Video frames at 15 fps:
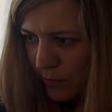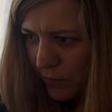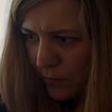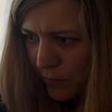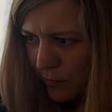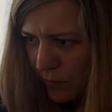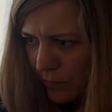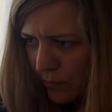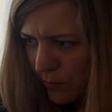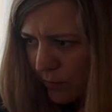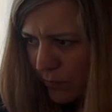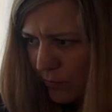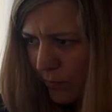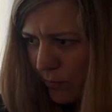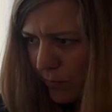
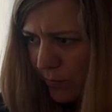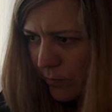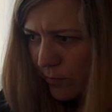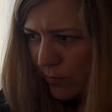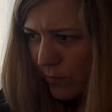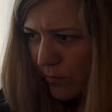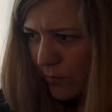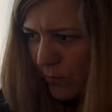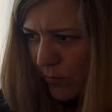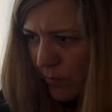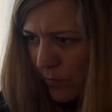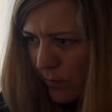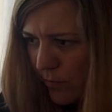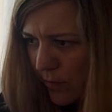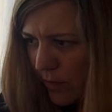
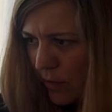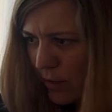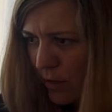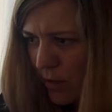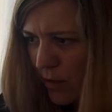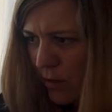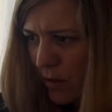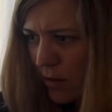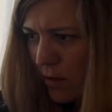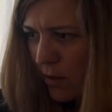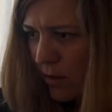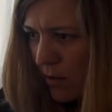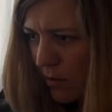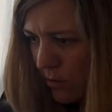Nobody speaks.